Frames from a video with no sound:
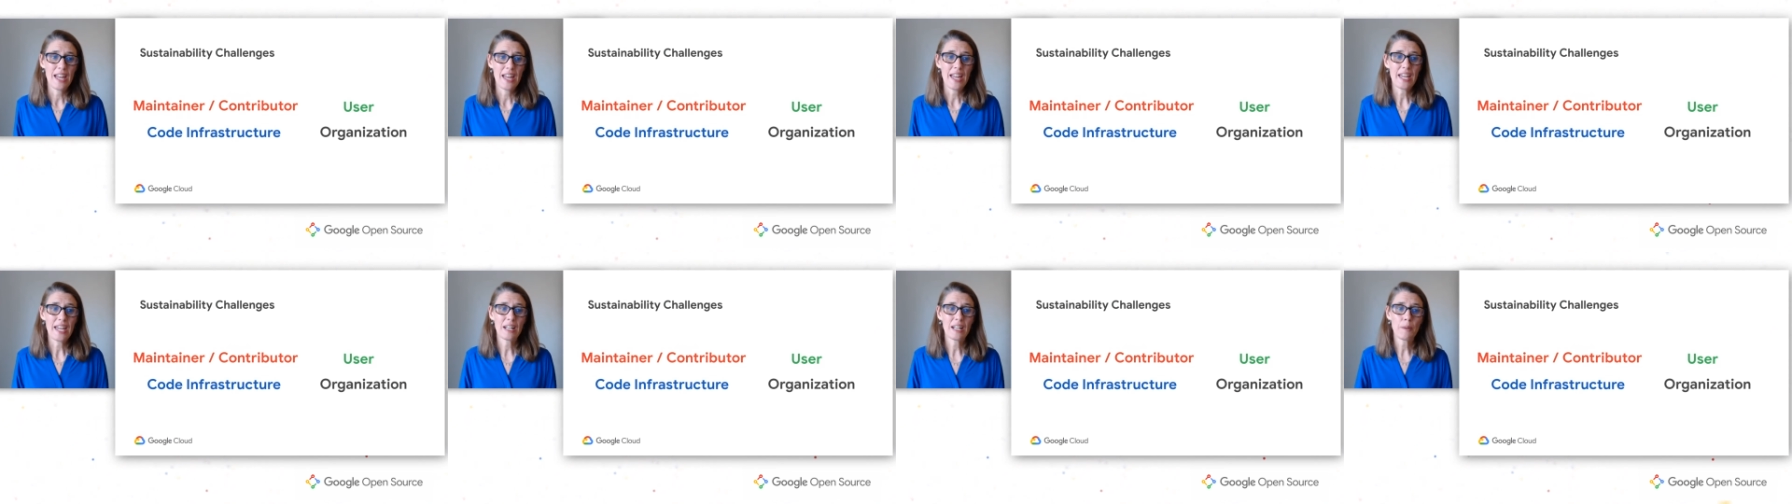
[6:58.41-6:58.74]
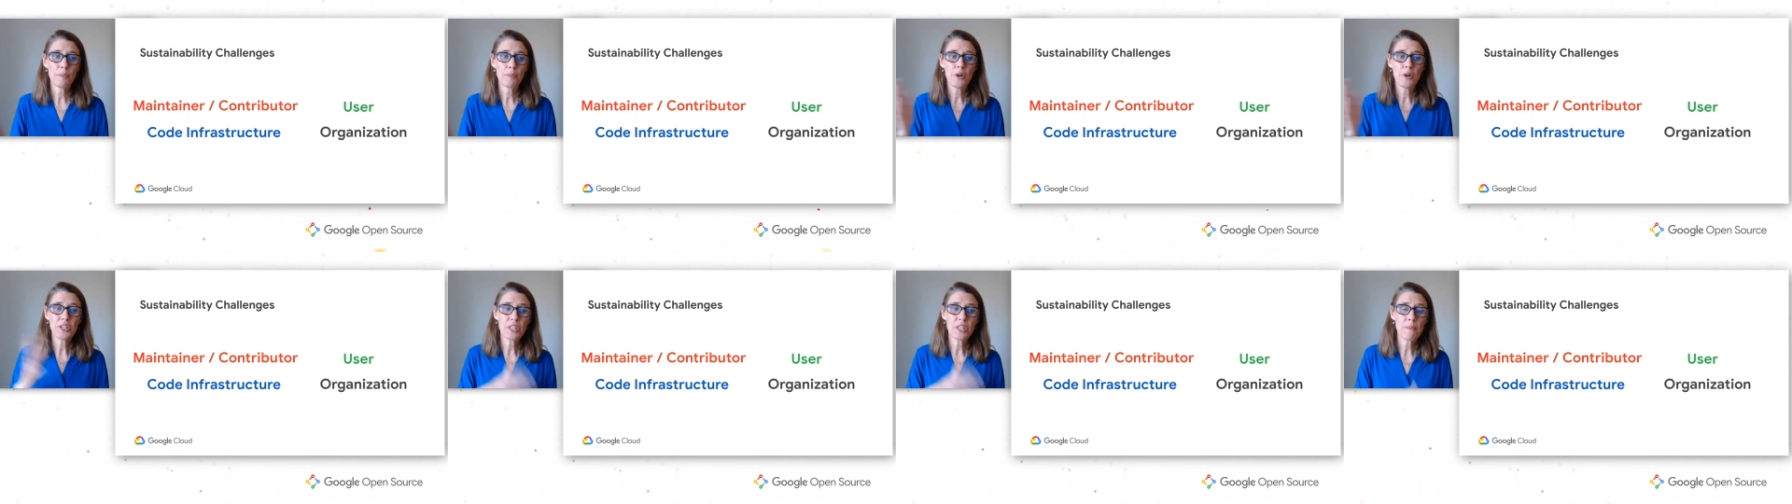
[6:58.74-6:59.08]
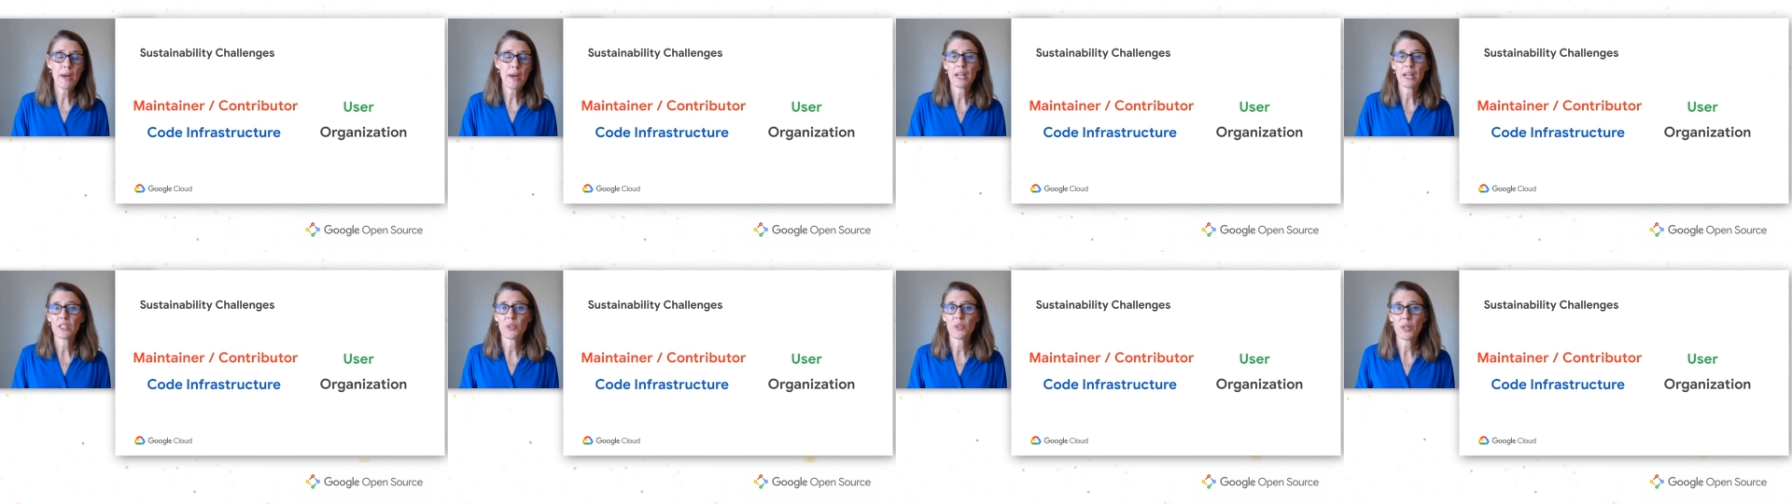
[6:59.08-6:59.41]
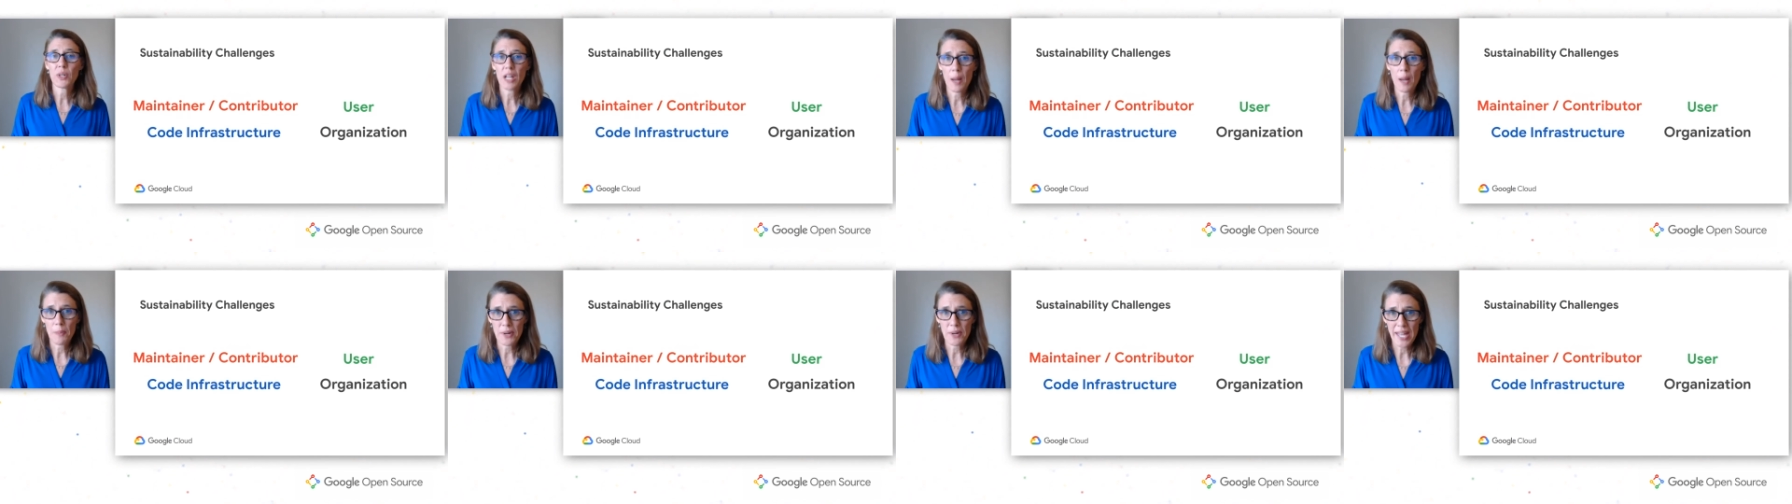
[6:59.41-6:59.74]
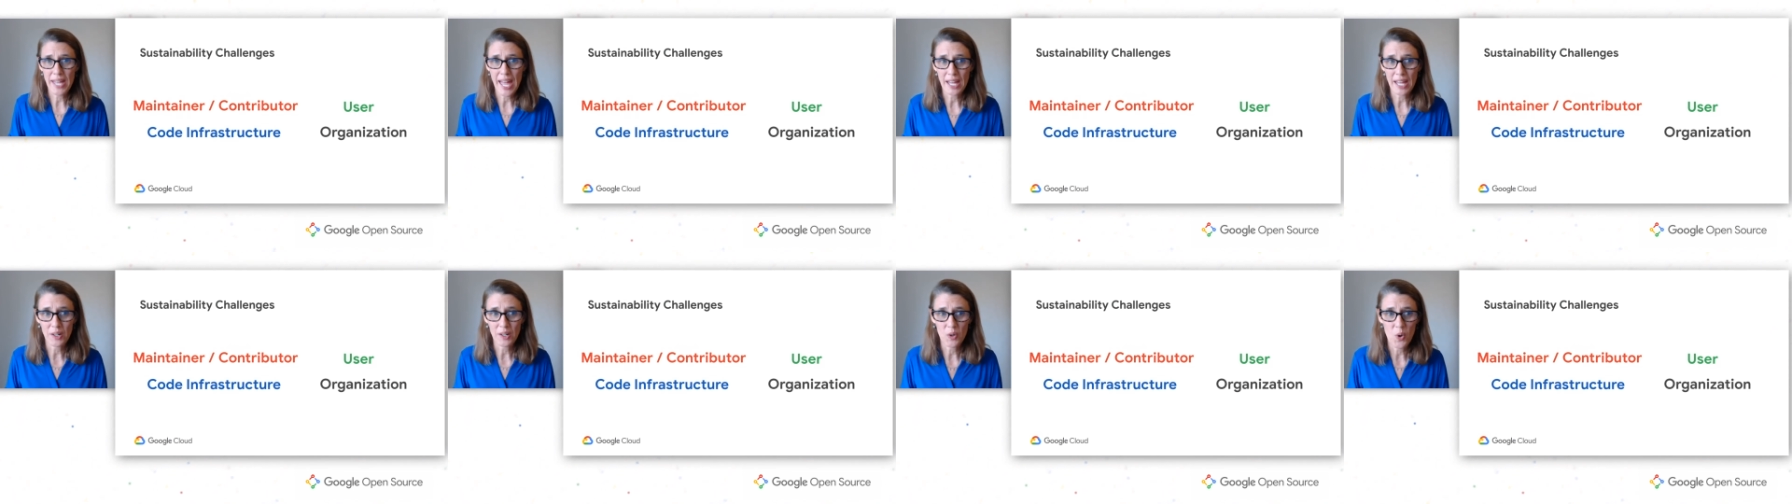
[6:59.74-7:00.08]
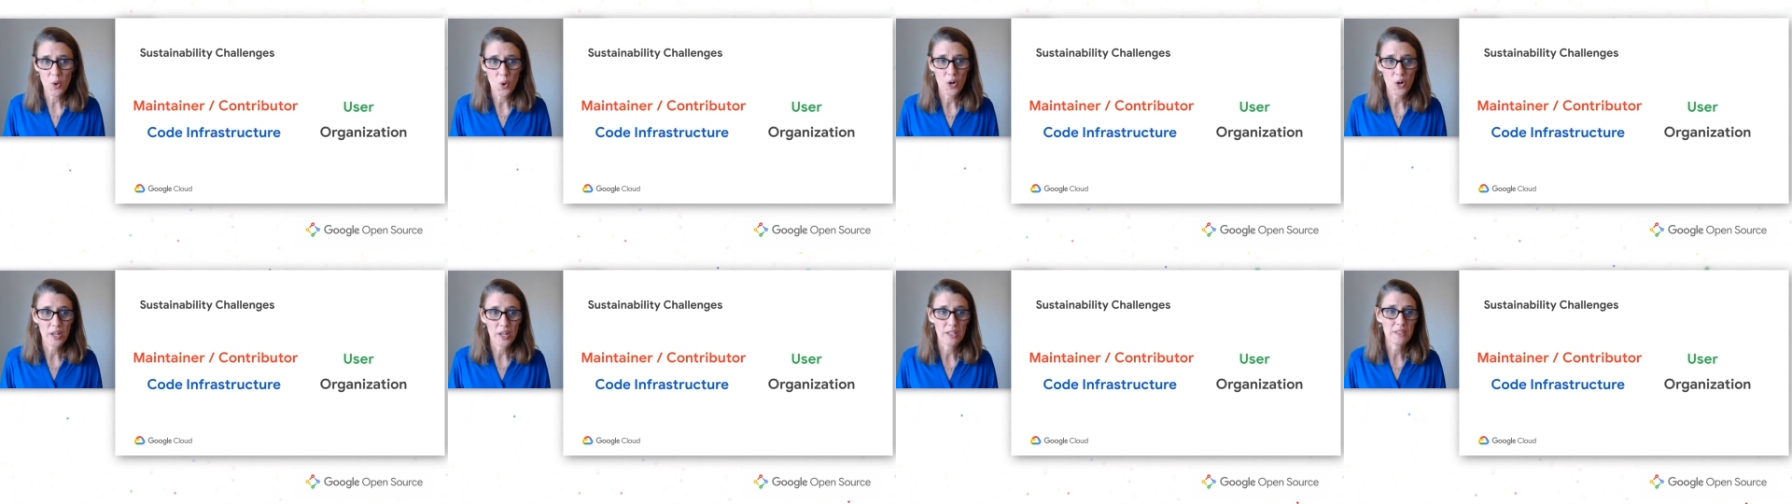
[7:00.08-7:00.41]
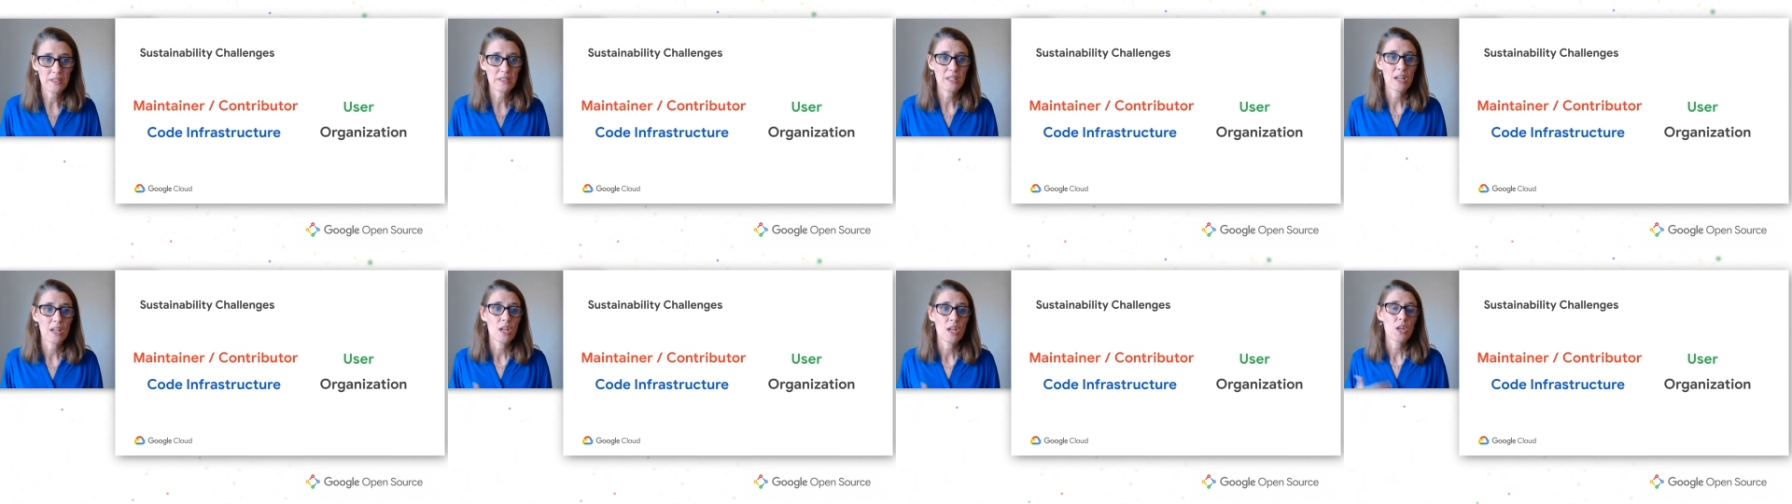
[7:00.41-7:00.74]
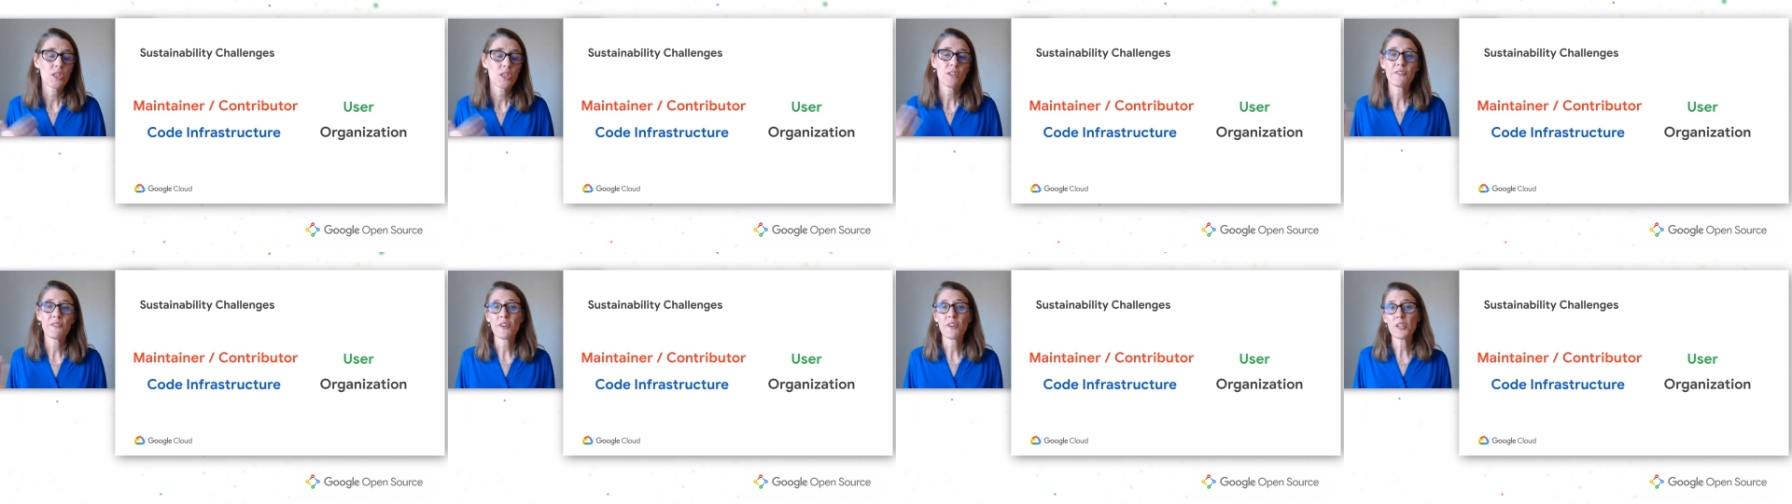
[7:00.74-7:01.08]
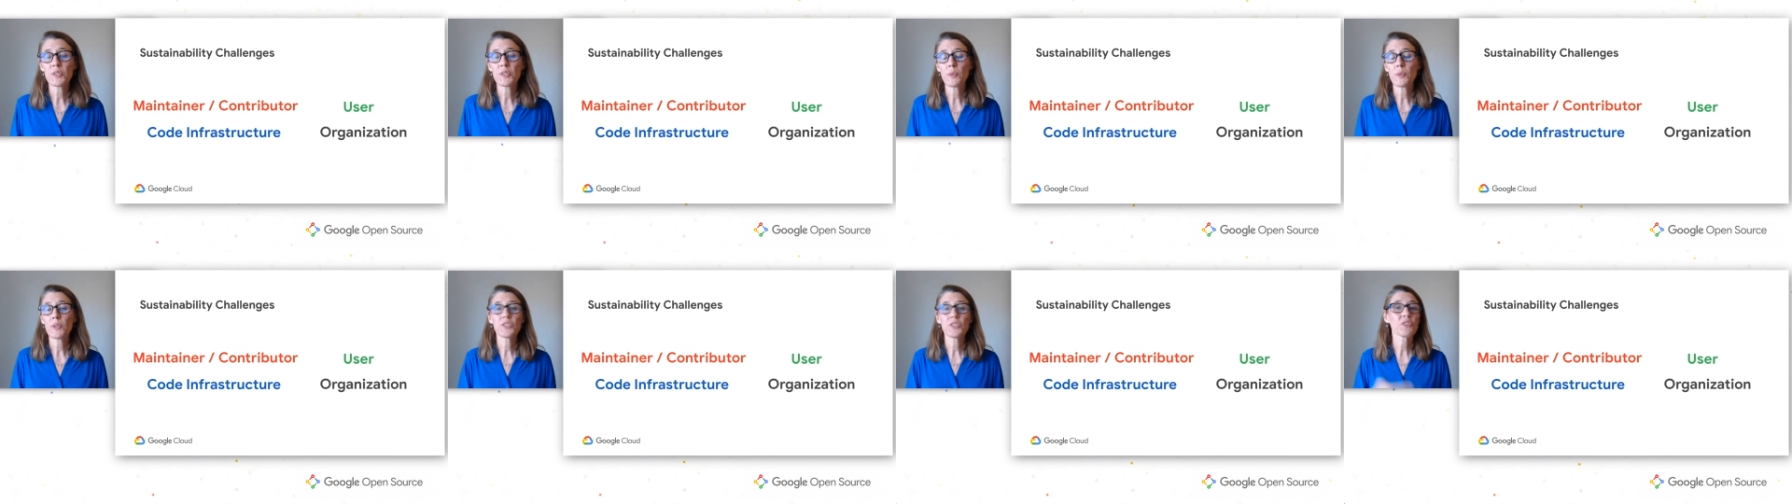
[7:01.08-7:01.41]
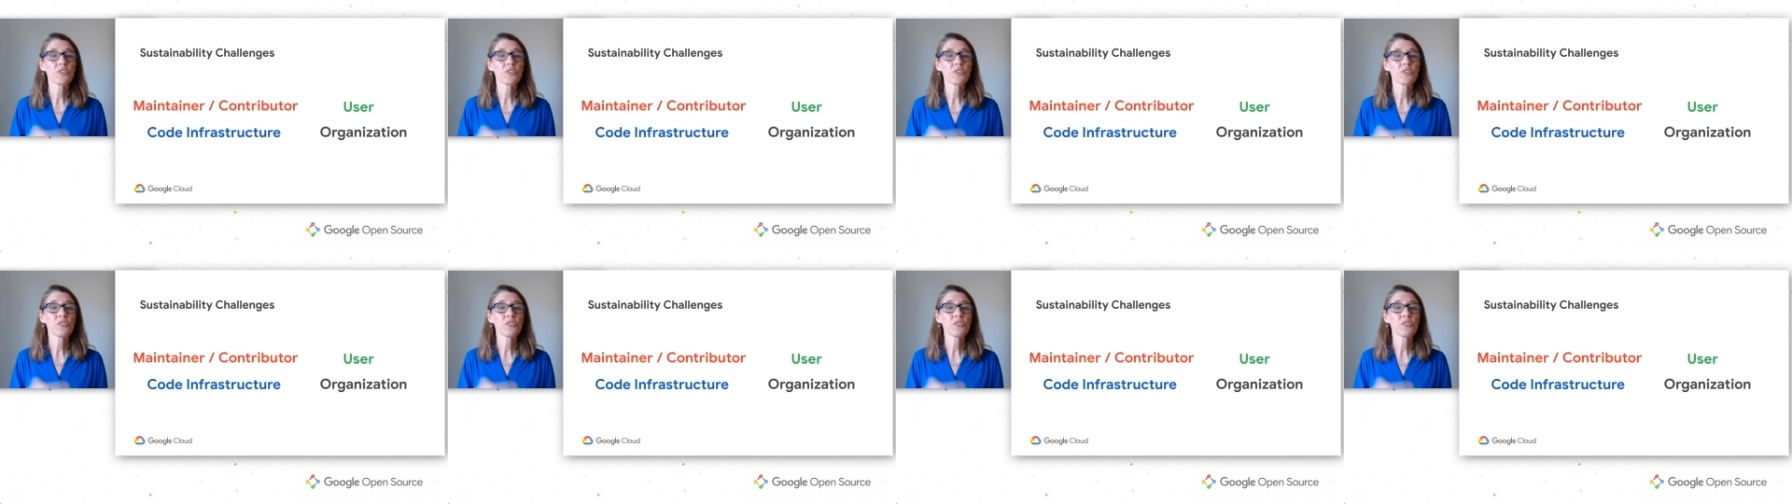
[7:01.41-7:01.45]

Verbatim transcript: And I broke them out into a couple categories. The first one's